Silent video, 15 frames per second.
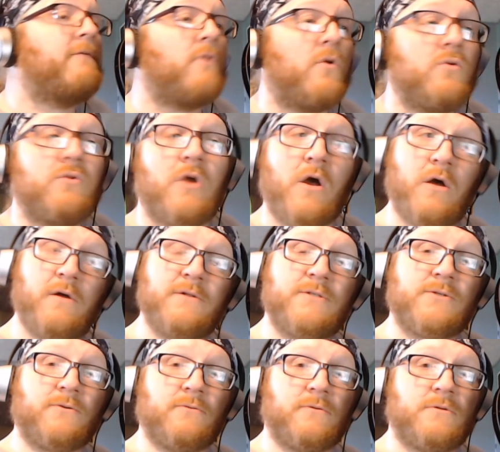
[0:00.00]
old
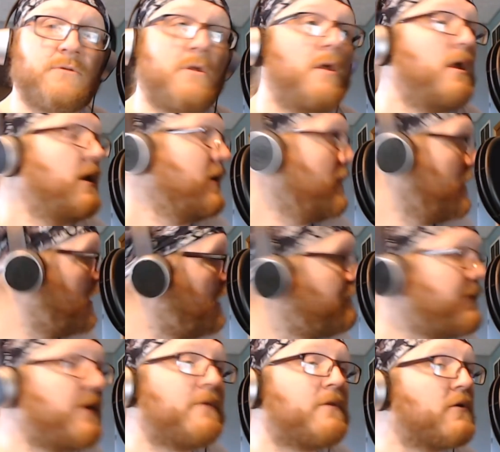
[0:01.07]
consoles,
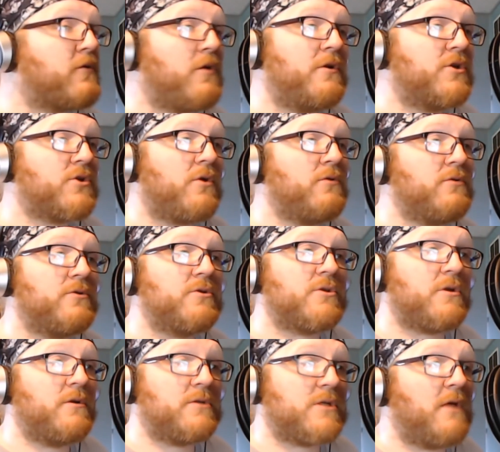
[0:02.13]
but the
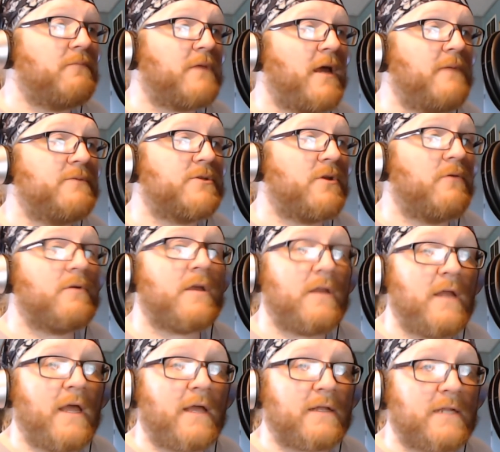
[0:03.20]
controllers sometimes don't
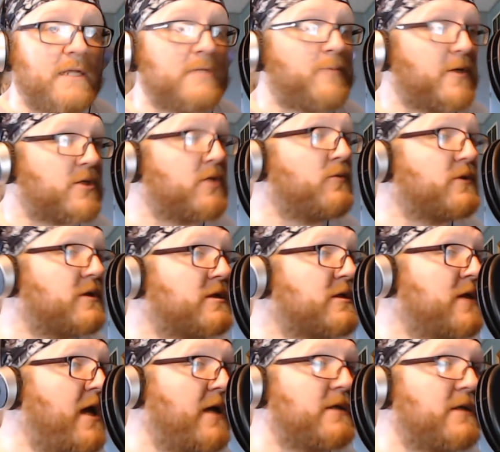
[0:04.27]
connect, especially with the
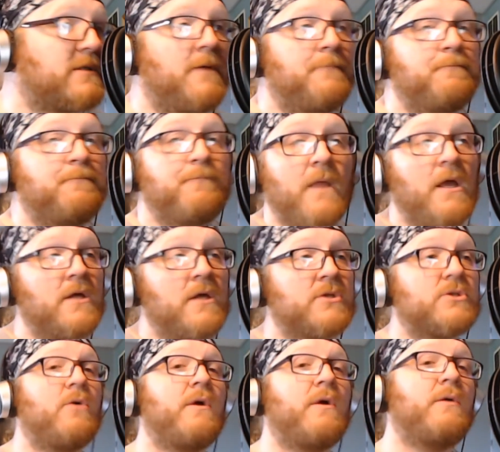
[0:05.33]
SNES.
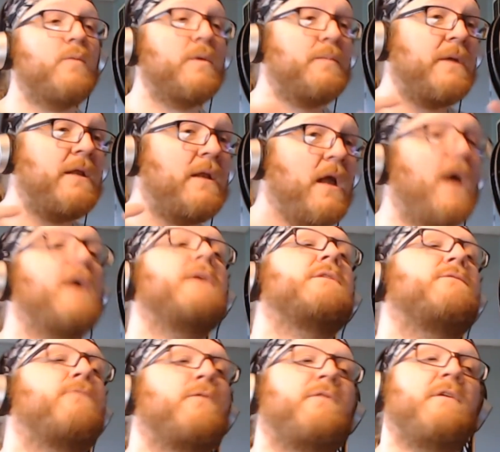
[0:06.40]
So it would be nice
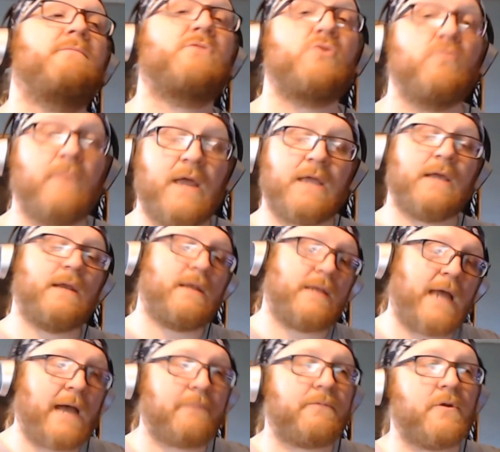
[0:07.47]
for them to make an
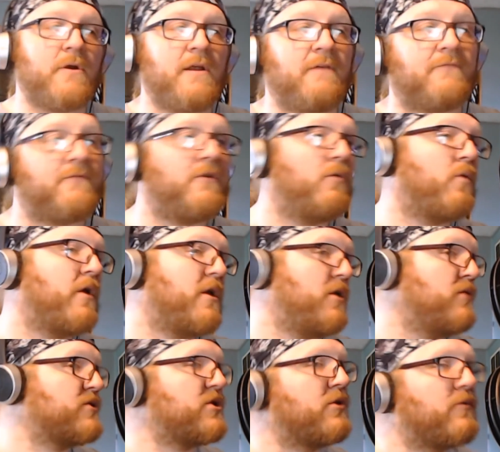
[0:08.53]
adapter if you want to
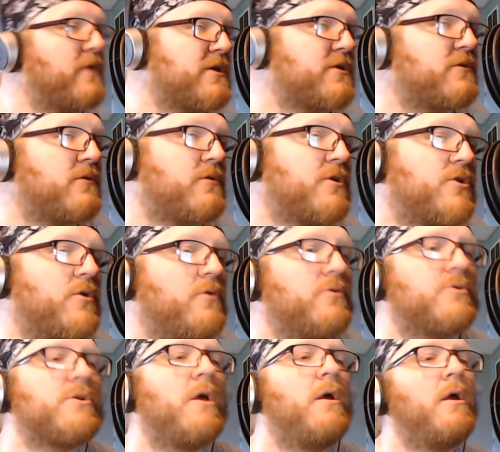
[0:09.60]
use the original
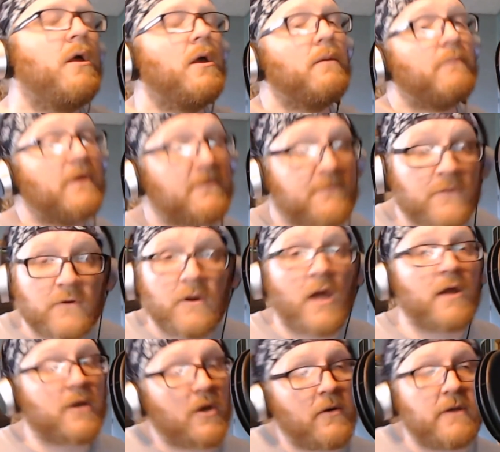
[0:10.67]
controllers. But if they're
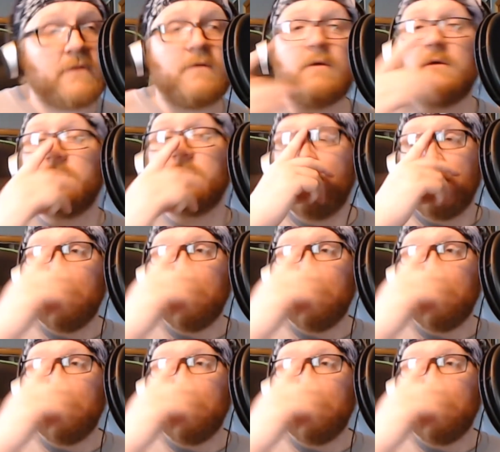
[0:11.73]
not going to,